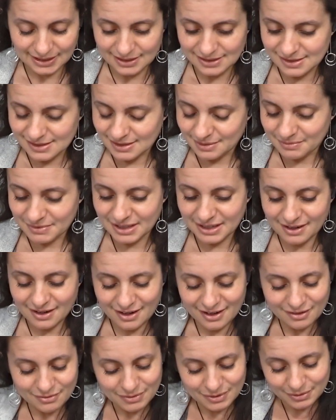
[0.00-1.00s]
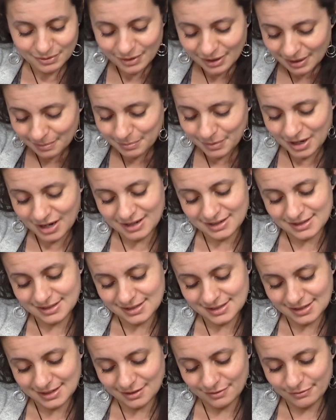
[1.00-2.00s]
Something I've been
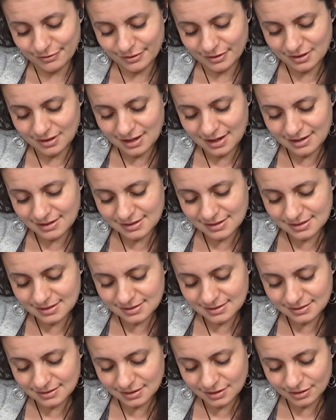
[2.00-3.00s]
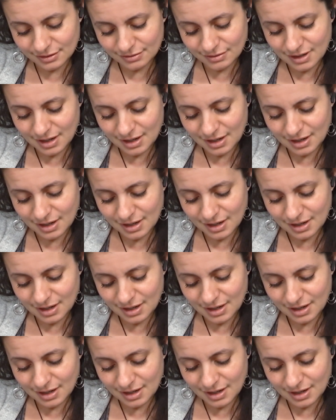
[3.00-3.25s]
practicing for the last, you know,